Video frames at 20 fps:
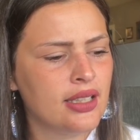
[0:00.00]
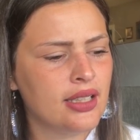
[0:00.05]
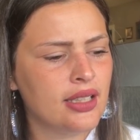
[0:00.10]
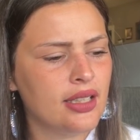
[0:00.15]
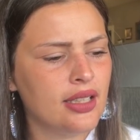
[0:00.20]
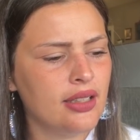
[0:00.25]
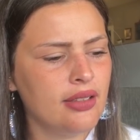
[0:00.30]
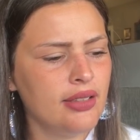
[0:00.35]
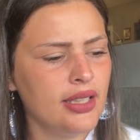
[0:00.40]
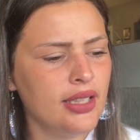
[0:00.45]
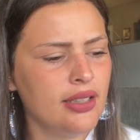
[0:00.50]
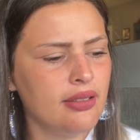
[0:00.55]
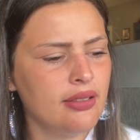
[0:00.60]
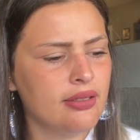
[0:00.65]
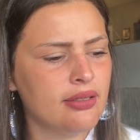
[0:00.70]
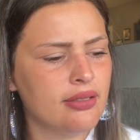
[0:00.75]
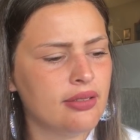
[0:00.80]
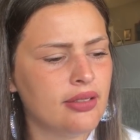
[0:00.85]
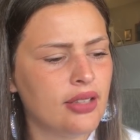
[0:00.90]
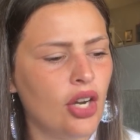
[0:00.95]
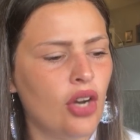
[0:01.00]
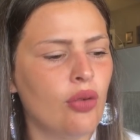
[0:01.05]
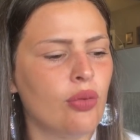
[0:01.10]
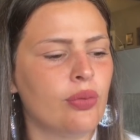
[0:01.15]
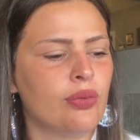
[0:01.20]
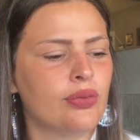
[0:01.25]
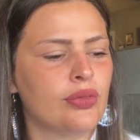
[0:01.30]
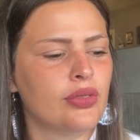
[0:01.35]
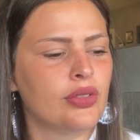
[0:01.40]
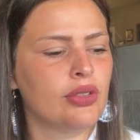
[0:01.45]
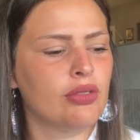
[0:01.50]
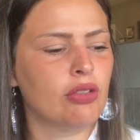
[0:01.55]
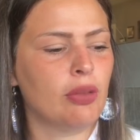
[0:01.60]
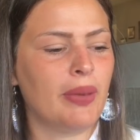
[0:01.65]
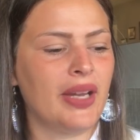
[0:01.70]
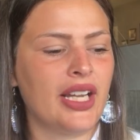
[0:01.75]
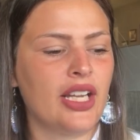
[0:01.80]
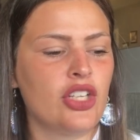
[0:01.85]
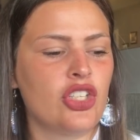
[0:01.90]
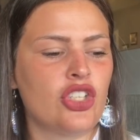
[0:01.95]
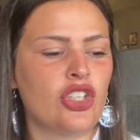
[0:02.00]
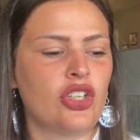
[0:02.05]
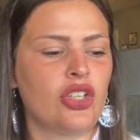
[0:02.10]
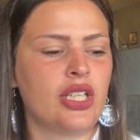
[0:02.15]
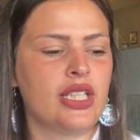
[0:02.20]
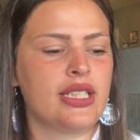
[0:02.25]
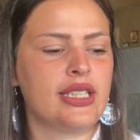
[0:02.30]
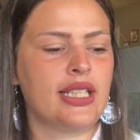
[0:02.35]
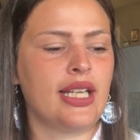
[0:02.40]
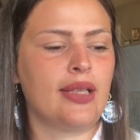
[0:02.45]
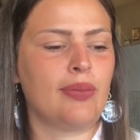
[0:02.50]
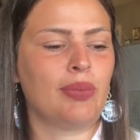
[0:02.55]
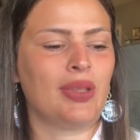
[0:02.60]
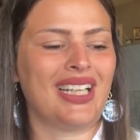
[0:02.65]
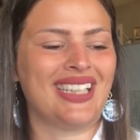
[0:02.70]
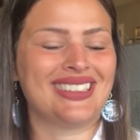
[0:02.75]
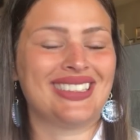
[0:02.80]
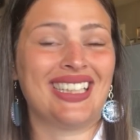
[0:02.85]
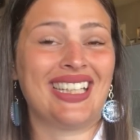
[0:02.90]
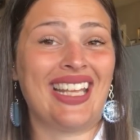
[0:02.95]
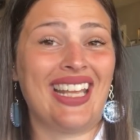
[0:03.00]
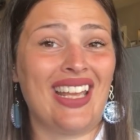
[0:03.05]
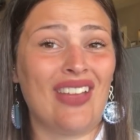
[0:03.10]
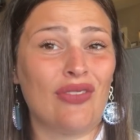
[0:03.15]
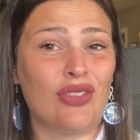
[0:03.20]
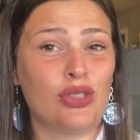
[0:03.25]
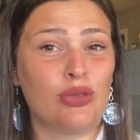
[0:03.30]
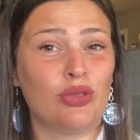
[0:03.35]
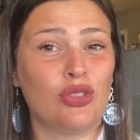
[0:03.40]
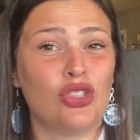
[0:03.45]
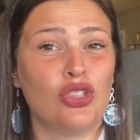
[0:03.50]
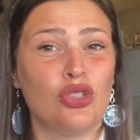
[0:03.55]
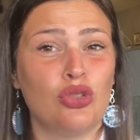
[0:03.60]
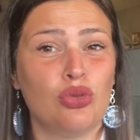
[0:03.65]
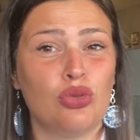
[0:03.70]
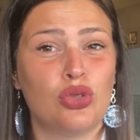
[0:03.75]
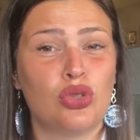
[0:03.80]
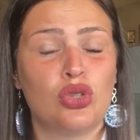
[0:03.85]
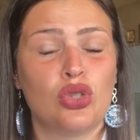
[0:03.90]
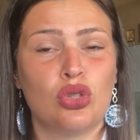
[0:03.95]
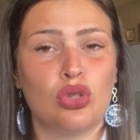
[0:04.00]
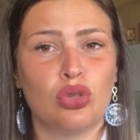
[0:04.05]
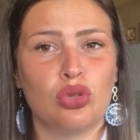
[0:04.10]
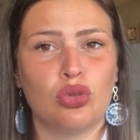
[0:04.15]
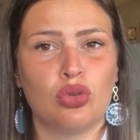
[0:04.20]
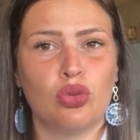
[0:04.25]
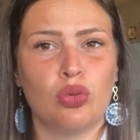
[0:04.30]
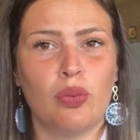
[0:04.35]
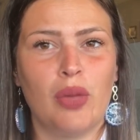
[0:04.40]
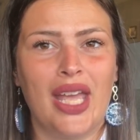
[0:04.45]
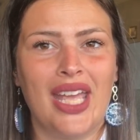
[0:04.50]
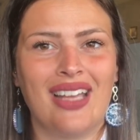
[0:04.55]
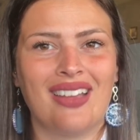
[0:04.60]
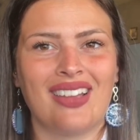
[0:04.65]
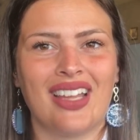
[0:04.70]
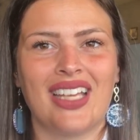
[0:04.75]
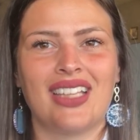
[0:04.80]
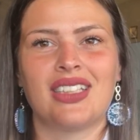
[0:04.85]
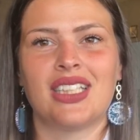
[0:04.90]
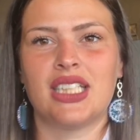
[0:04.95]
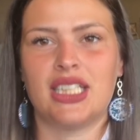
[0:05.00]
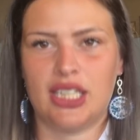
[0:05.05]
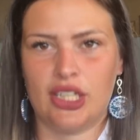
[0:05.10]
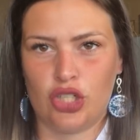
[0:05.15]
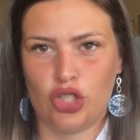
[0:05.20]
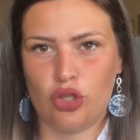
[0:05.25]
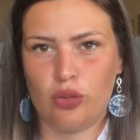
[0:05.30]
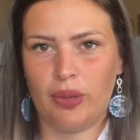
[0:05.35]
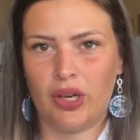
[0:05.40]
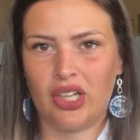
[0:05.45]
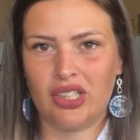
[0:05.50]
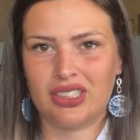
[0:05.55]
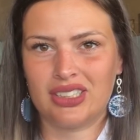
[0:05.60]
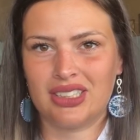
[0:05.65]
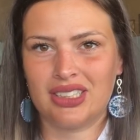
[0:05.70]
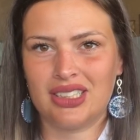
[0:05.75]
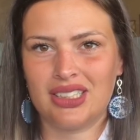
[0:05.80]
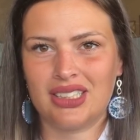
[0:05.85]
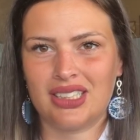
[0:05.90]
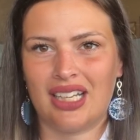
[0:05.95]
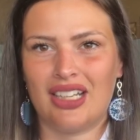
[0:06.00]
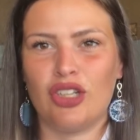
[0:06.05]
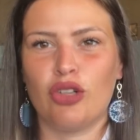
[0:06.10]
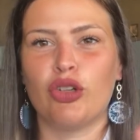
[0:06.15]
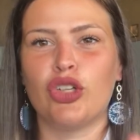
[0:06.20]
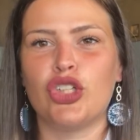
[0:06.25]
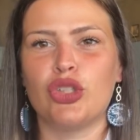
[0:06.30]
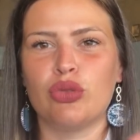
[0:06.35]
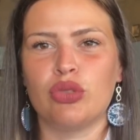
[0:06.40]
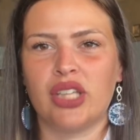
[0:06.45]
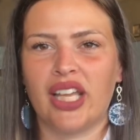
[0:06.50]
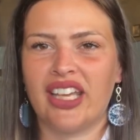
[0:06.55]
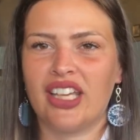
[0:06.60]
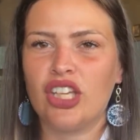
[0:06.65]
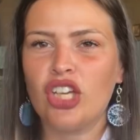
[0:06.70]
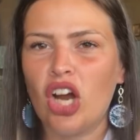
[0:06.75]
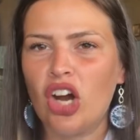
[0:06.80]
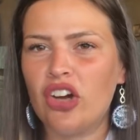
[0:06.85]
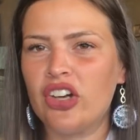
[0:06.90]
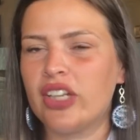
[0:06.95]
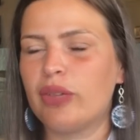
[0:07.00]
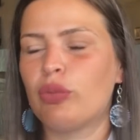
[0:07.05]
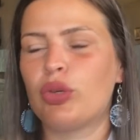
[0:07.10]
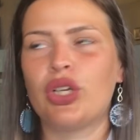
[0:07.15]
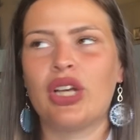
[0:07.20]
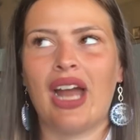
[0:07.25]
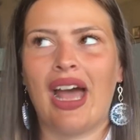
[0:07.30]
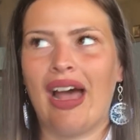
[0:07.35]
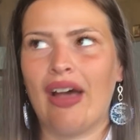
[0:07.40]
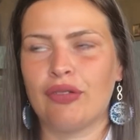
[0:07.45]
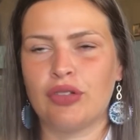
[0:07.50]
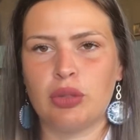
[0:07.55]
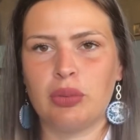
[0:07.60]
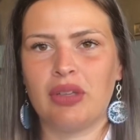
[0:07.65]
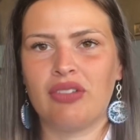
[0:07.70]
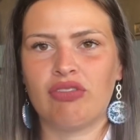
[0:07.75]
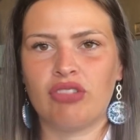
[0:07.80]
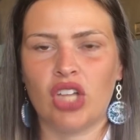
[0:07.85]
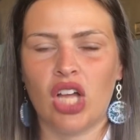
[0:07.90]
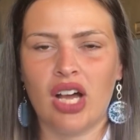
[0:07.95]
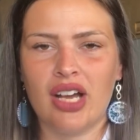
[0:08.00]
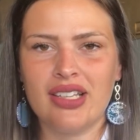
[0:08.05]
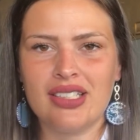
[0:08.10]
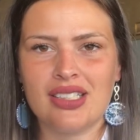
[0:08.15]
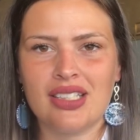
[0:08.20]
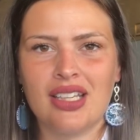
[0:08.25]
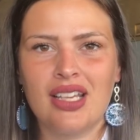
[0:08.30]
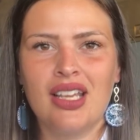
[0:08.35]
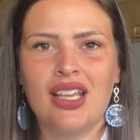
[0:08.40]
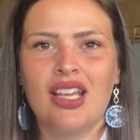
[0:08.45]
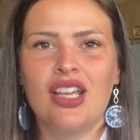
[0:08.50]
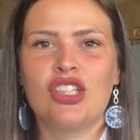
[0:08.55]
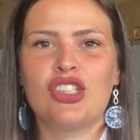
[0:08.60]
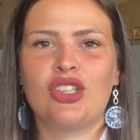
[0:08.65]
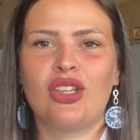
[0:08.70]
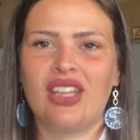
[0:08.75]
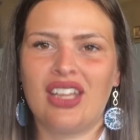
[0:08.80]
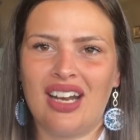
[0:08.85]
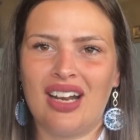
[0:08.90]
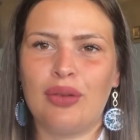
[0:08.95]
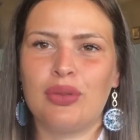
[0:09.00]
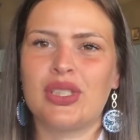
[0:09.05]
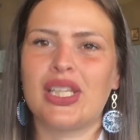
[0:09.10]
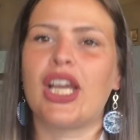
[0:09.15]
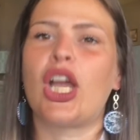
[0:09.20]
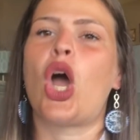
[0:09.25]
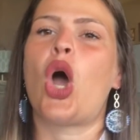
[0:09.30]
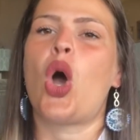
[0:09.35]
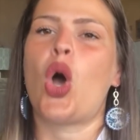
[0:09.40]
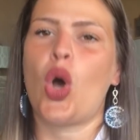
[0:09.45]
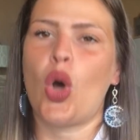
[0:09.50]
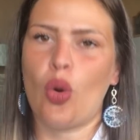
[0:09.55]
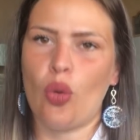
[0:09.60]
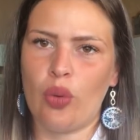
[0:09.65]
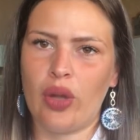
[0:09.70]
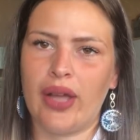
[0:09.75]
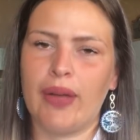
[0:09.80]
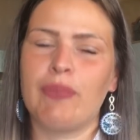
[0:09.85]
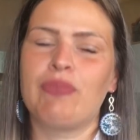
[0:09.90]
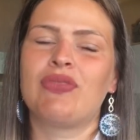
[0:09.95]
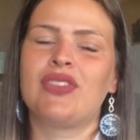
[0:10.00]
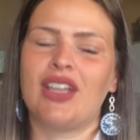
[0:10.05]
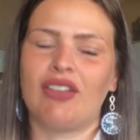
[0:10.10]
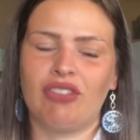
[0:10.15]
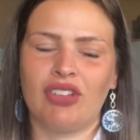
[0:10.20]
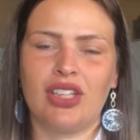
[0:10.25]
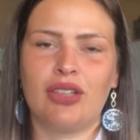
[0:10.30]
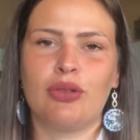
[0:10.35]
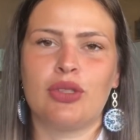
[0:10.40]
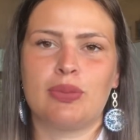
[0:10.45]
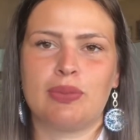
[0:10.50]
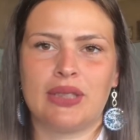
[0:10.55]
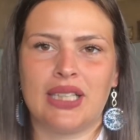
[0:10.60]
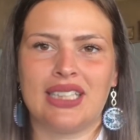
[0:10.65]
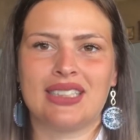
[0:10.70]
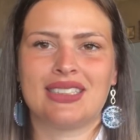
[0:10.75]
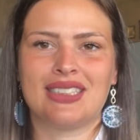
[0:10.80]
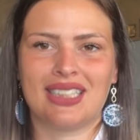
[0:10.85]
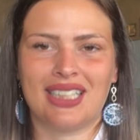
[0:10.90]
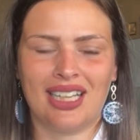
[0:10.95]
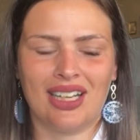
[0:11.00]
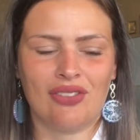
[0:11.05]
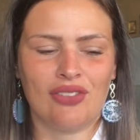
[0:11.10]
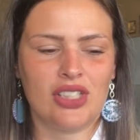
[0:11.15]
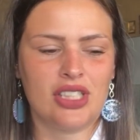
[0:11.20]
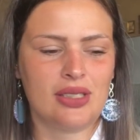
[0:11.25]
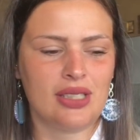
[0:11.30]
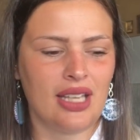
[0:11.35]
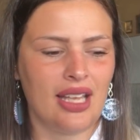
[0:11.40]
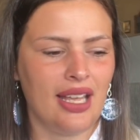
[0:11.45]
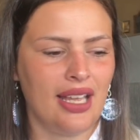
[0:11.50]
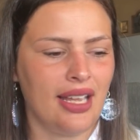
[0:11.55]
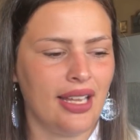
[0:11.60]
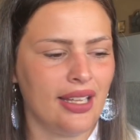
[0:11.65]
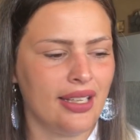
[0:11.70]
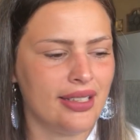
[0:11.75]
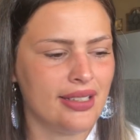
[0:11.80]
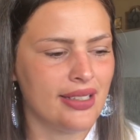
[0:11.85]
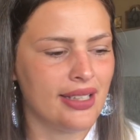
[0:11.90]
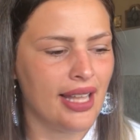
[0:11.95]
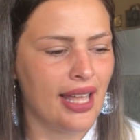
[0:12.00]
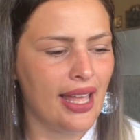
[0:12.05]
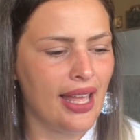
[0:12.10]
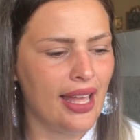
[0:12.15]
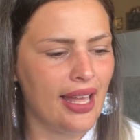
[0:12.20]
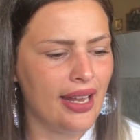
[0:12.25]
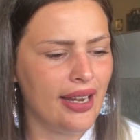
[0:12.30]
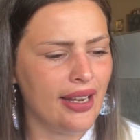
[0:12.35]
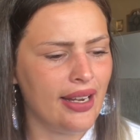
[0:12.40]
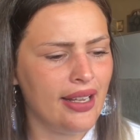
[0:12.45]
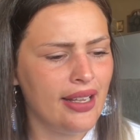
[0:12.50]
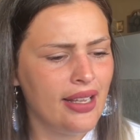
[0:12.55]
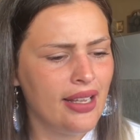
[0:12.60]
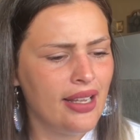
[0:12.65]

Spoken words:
Oh no. Oh, Rebecca Journey said plastic canvas was used to make like the tissue boxes, and you could use like yarn, it wouldn't have to be floss. So then I was like, okay, definitely it was plastic canvas. And then